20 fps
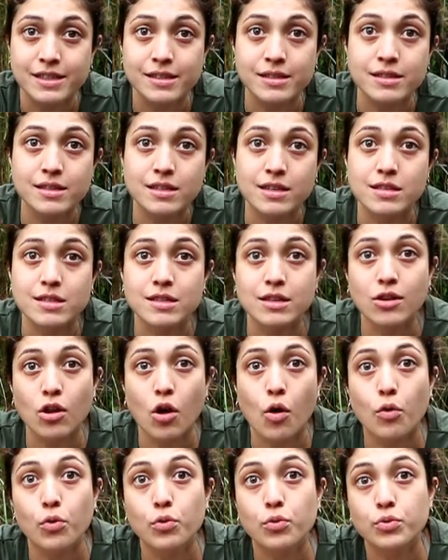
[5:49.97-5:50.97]
This is a
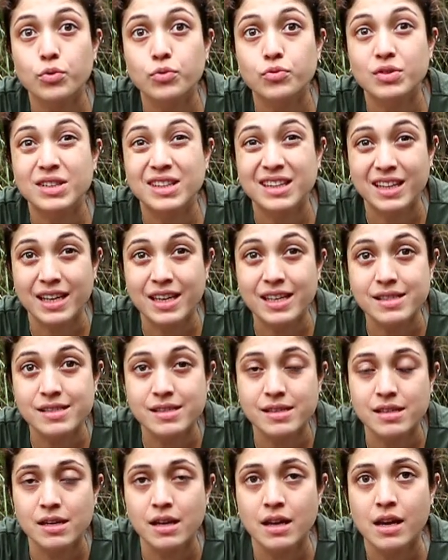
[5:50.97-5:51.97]
slow
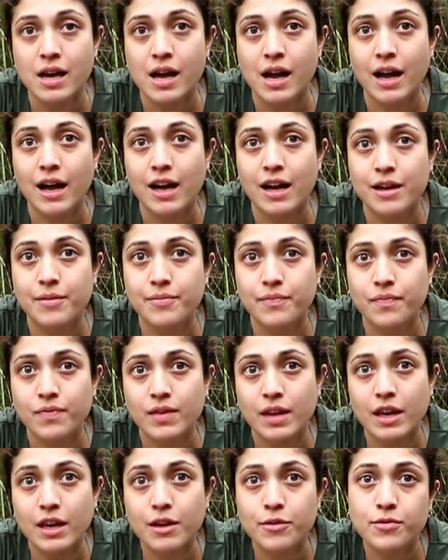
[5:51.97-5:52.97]
release.
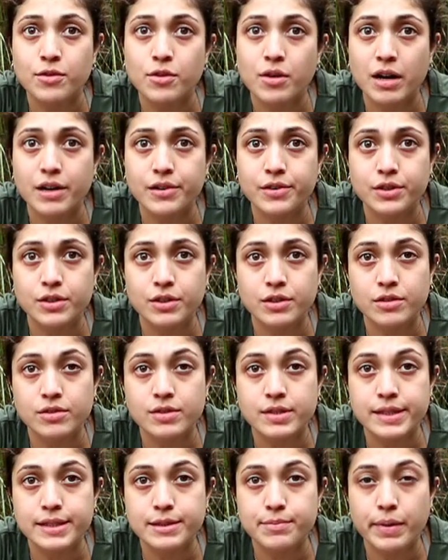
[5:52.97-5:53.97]
If you are going to
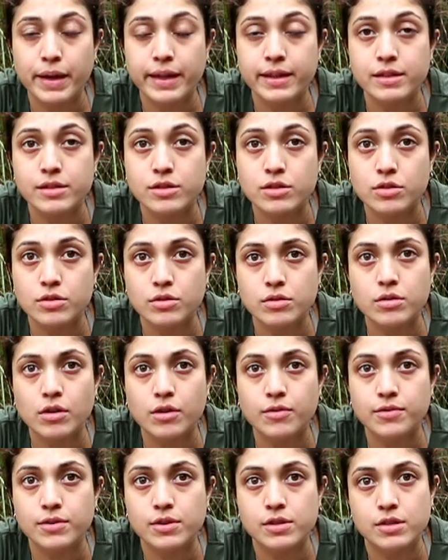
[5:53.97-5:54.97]
use these pellets, do
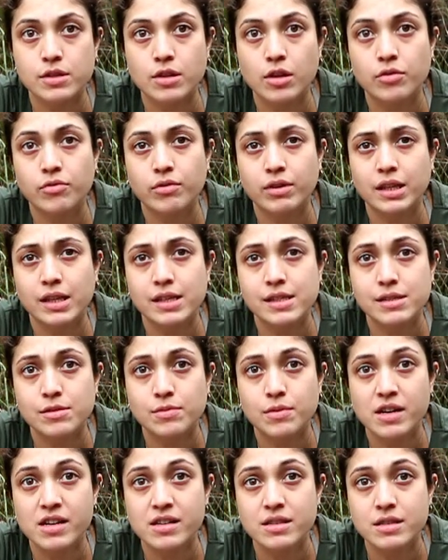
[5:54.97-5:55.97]
go for the slow
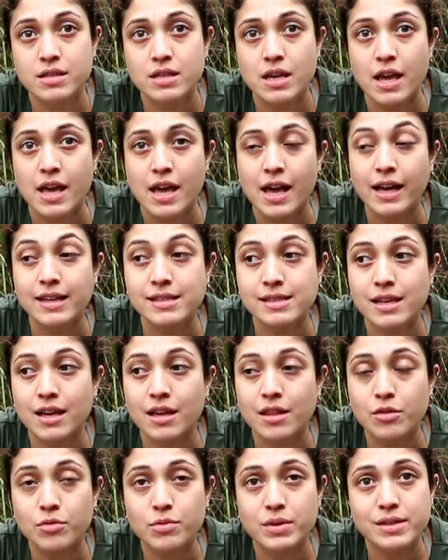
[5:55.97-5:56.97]
release ones, as the
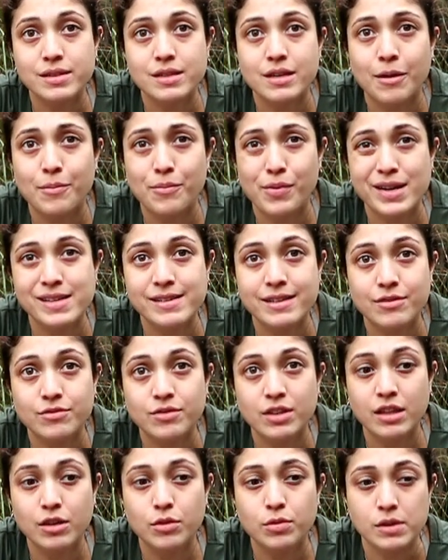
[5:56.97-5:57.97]
other ones can break
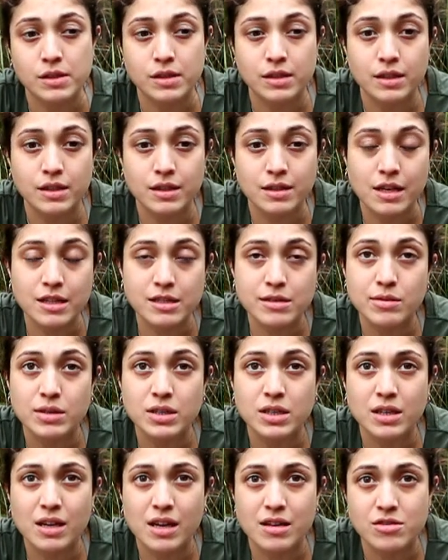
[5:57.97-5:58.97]
down really quickly, and that's where
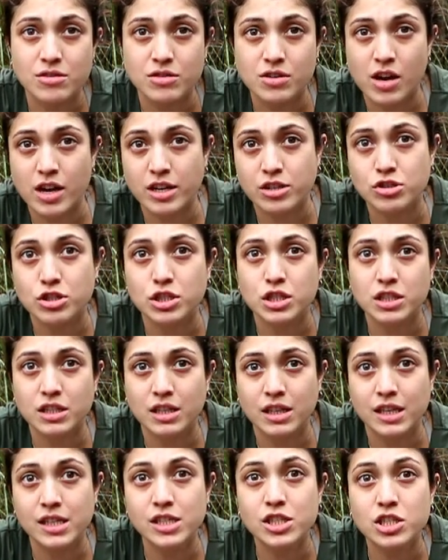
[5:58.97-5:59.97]
you get your
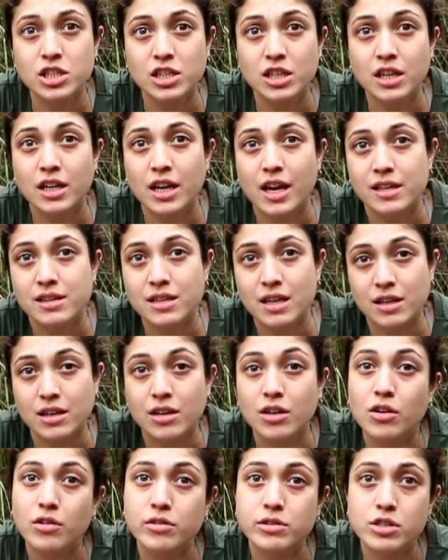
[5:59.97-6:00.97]
nitrogen leaching, and that
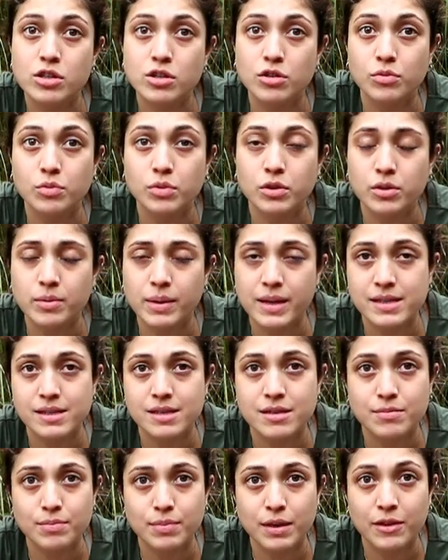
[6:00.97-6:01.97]
can go into your waterways
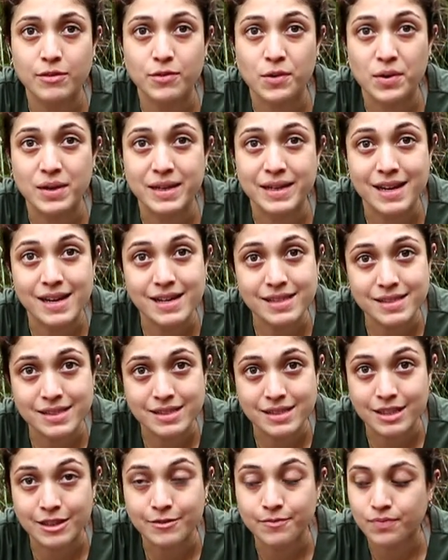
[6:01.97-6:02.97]
and be very
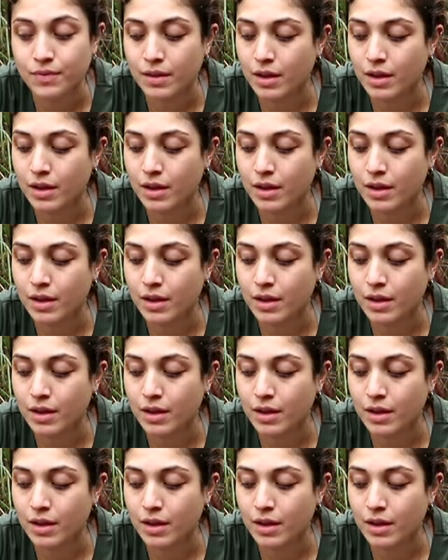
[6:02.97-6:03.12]
nasty.